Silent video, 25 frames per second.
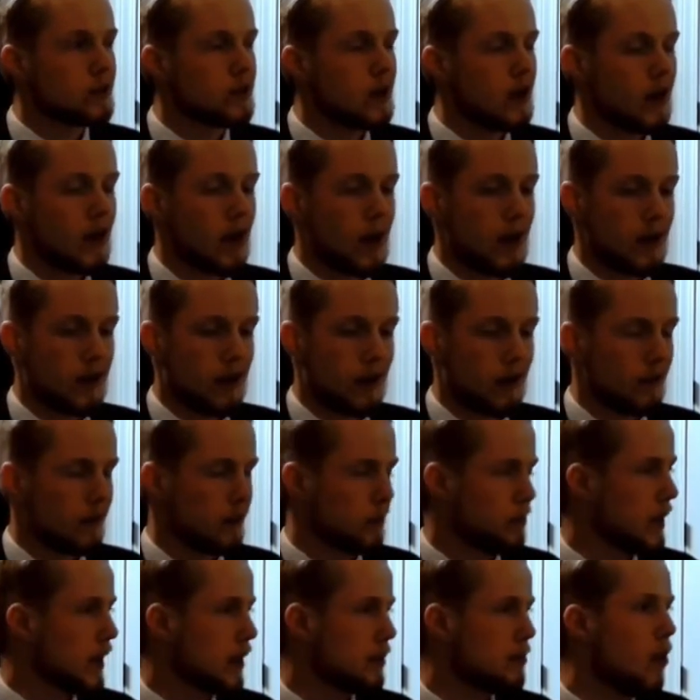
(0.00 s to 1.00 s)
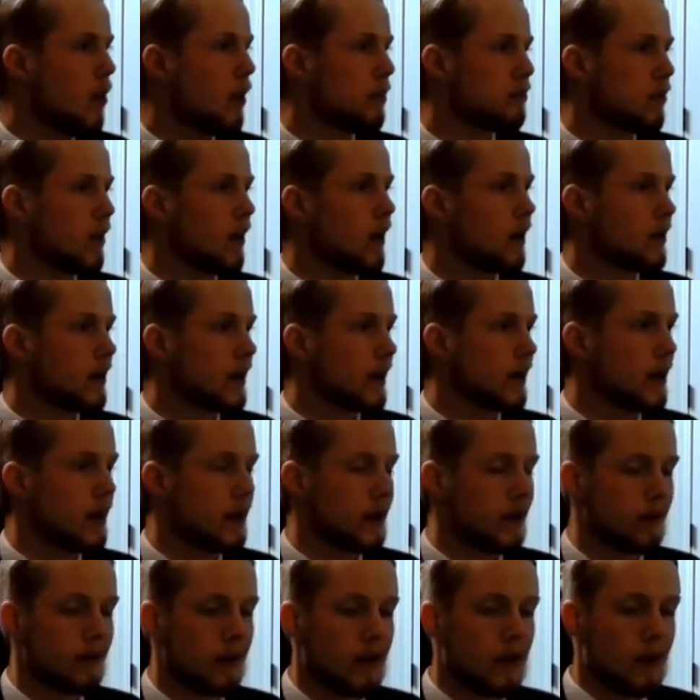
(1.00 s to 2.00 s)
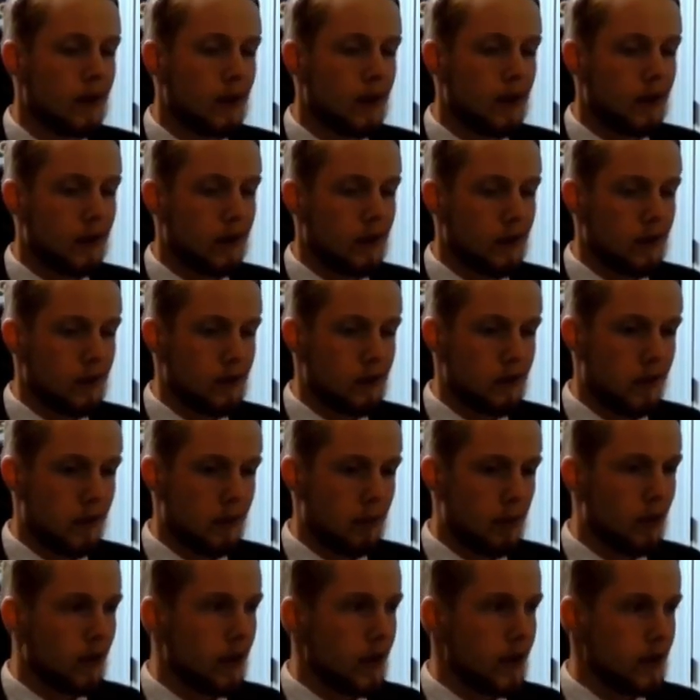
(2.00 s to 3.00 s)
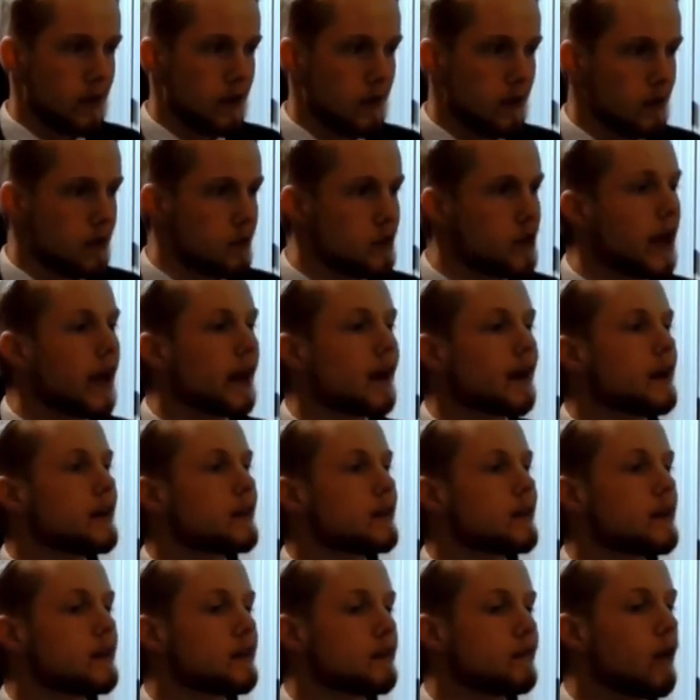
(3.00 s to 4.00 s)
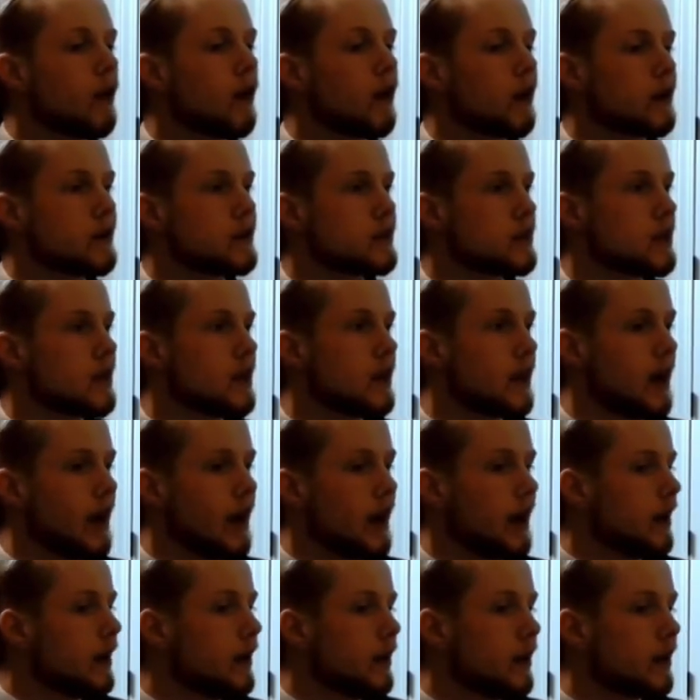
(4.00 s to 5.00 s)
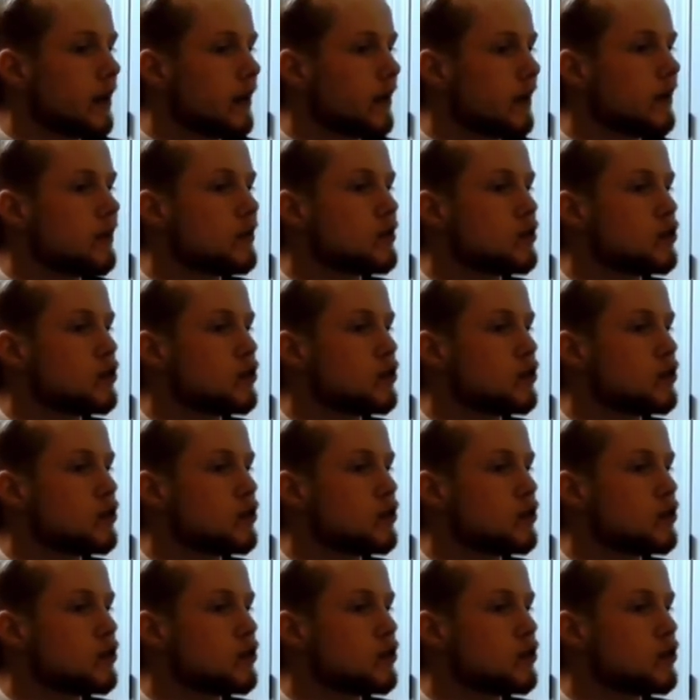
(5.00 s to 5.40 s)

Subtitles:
there. And speaking more broadly, kind of to your point, Jack, as far as these